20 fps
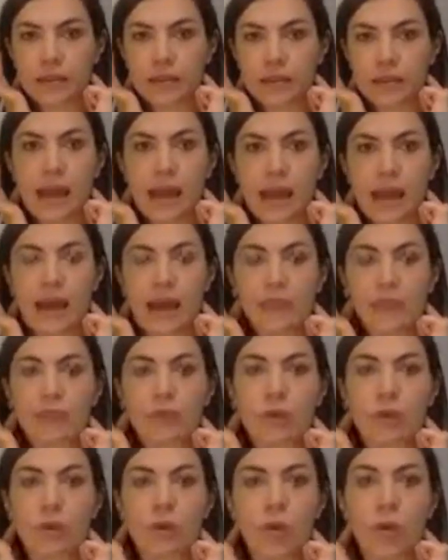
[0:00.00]
and
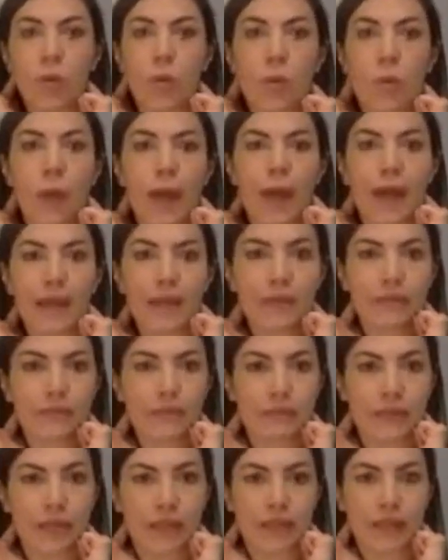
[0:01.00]
roll away from
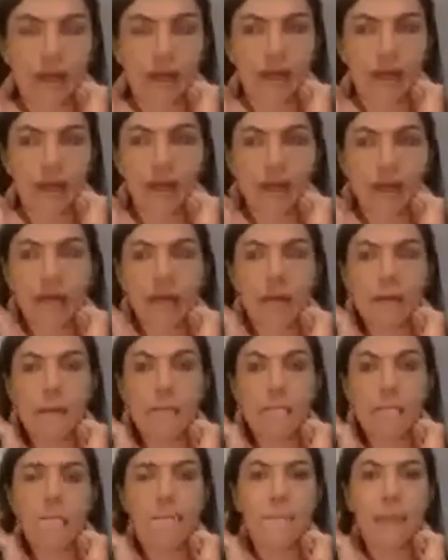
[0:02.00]
the ear,
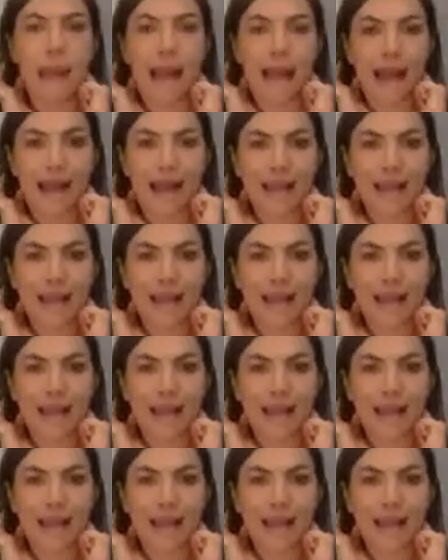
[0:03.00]
back,